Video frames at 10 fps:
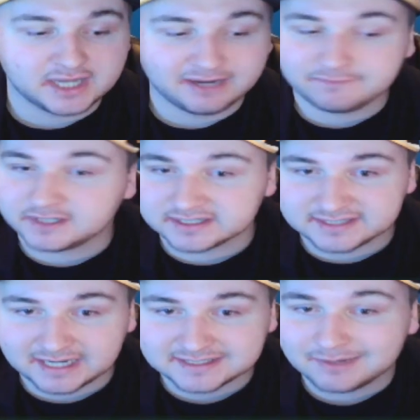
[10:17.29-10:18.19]
If he had
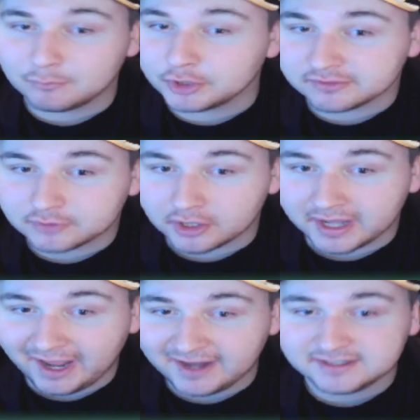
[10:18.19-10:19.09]
attacked him, would he have gone
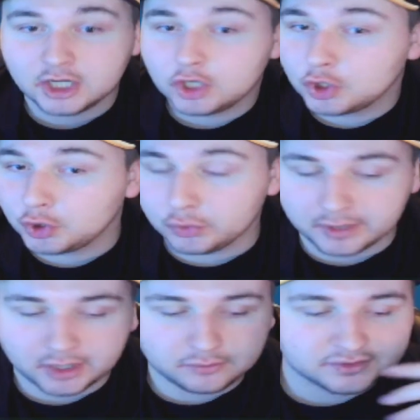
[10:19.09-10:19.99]
ahead? Who
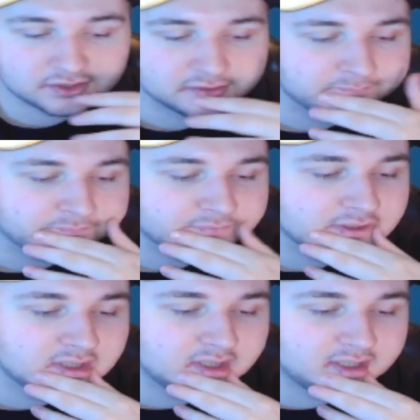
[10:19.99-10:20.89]
knows?
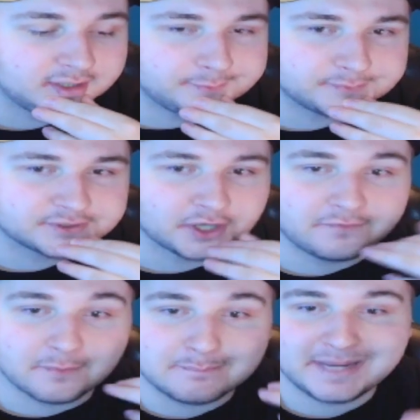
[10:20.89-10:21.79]
So
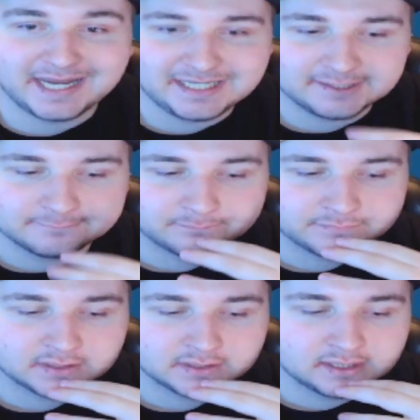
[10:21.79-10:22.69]
for me,
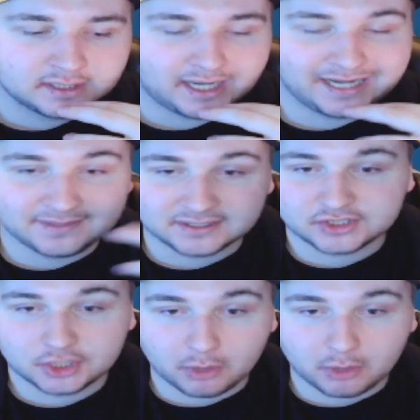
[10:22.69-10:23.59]
I think the
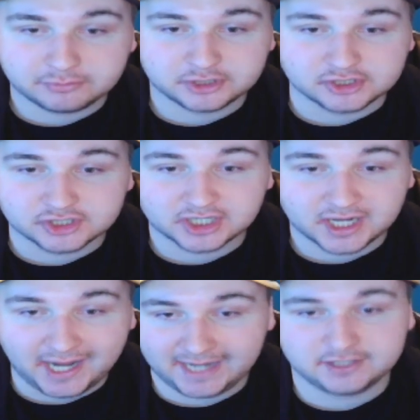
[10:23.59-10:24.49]
two options are
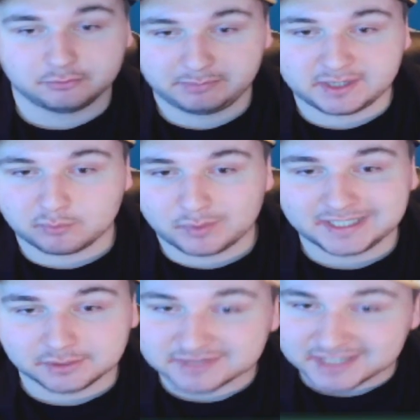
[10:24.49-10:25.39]
going to end up being
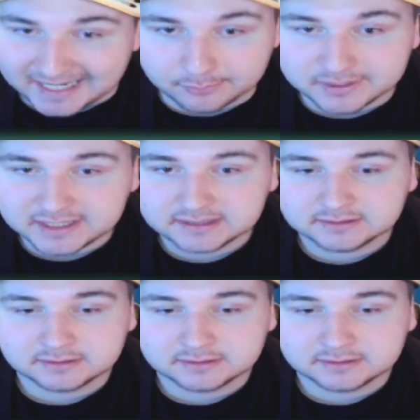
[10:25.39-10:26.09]
Williams and Audi.